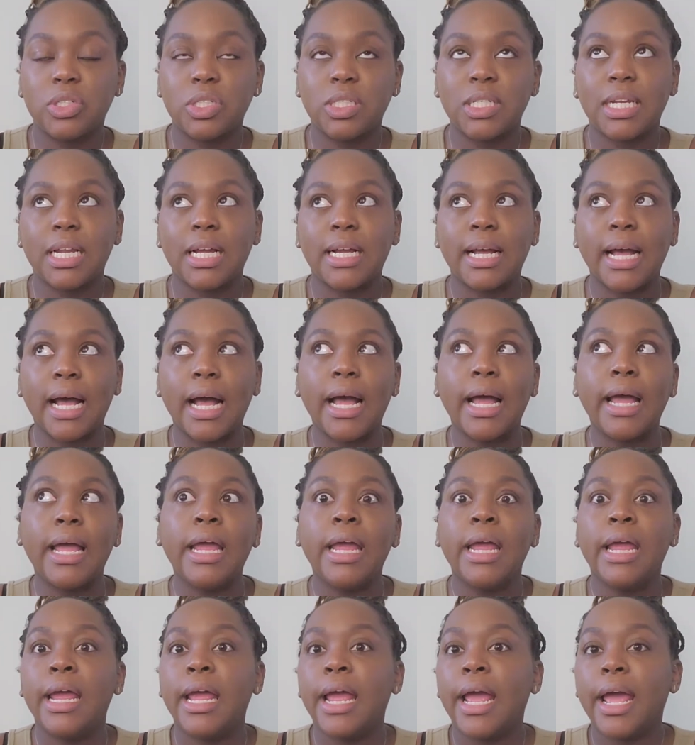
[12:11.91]
that I got,
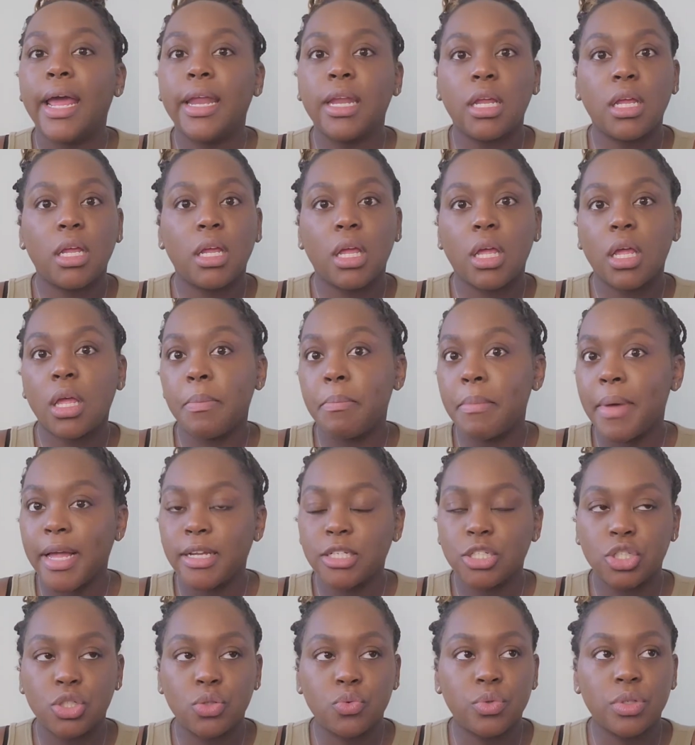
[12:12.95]
and it
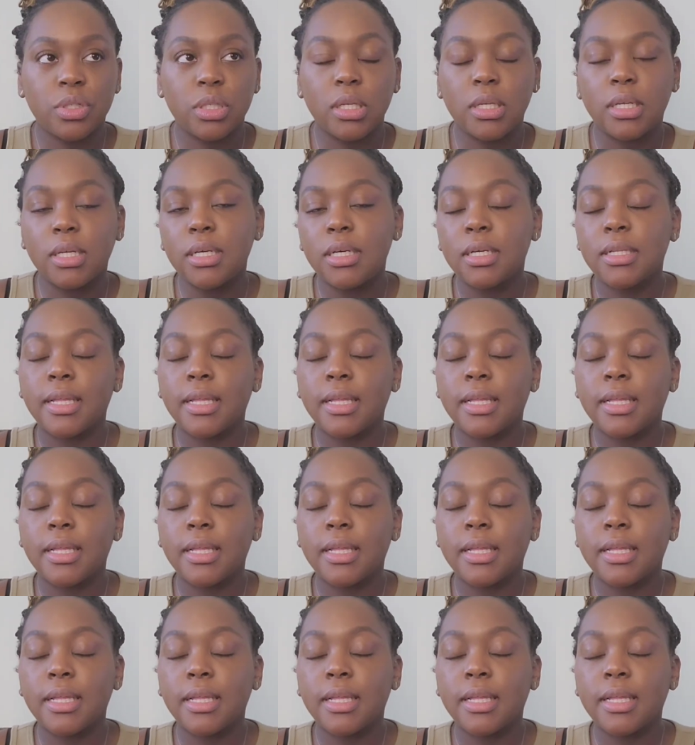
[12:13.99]
matches really good.